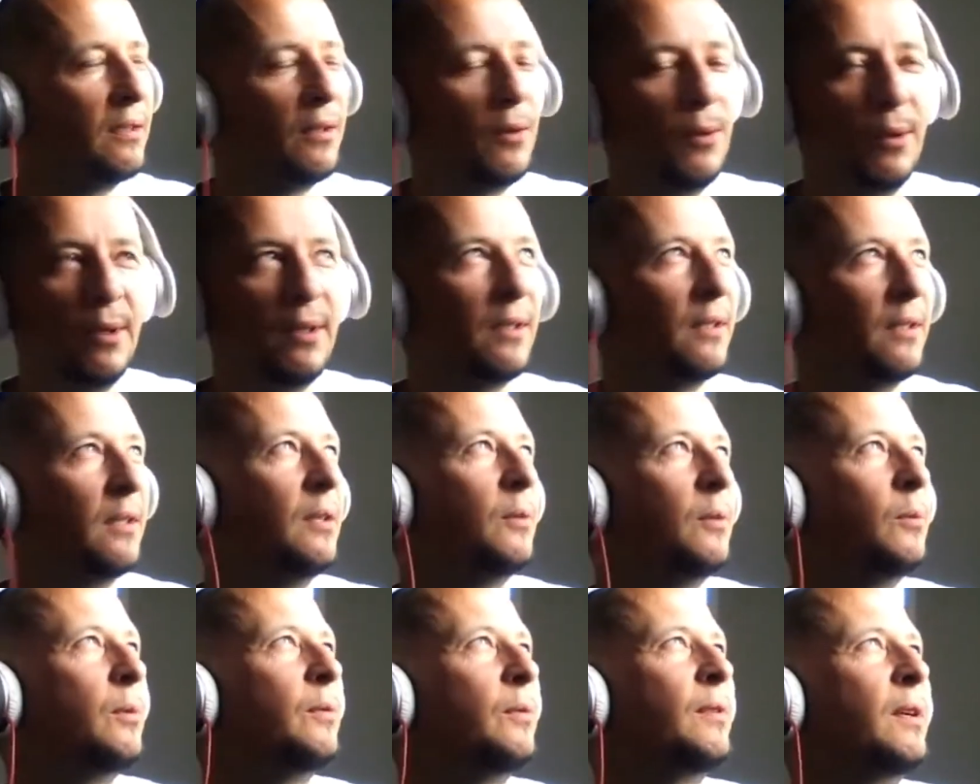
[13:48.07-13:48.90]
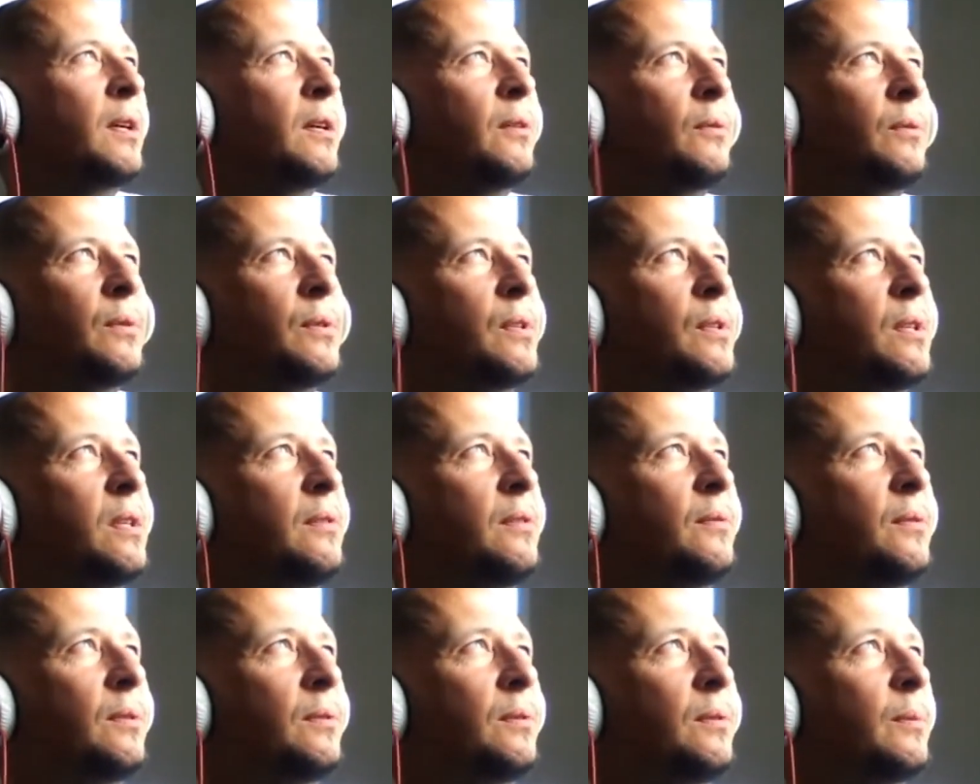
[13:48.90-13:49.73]
quid in it without
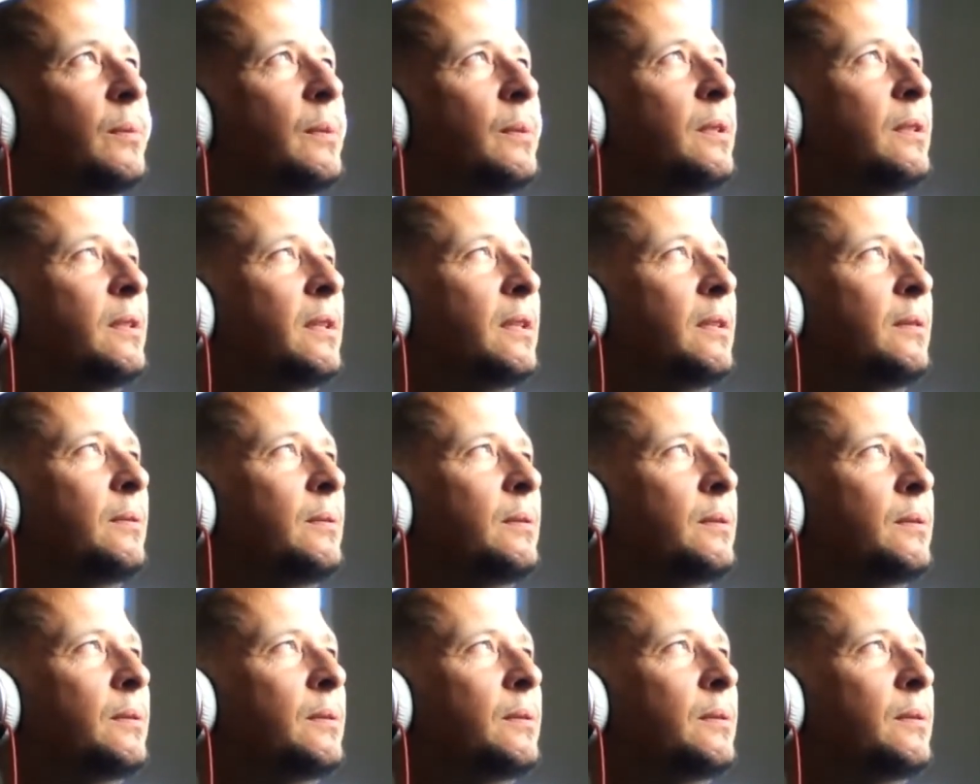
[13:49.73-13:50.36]
receiver, something like that.